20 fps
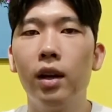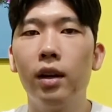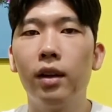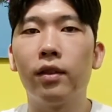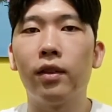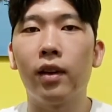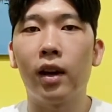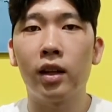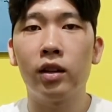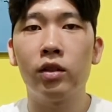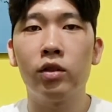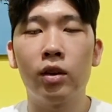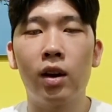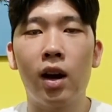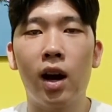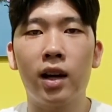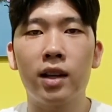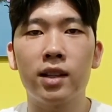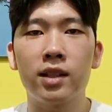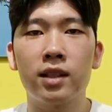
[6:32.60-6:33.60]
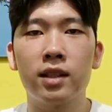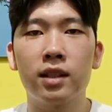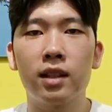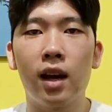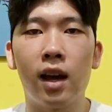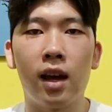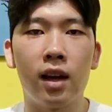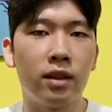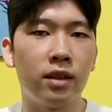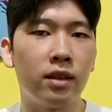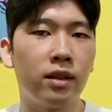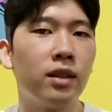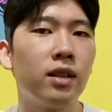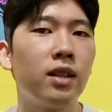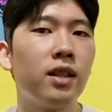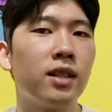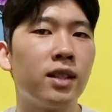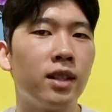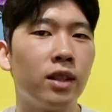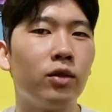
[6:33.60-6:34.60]
thank you guys and
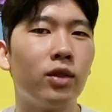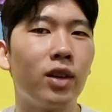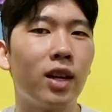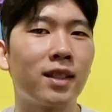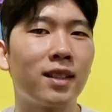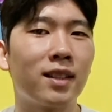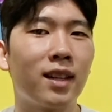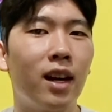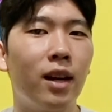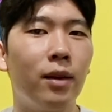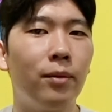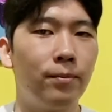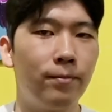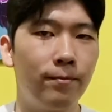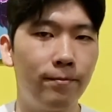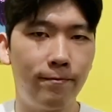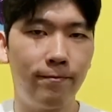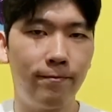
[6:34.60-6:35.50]
see you next time.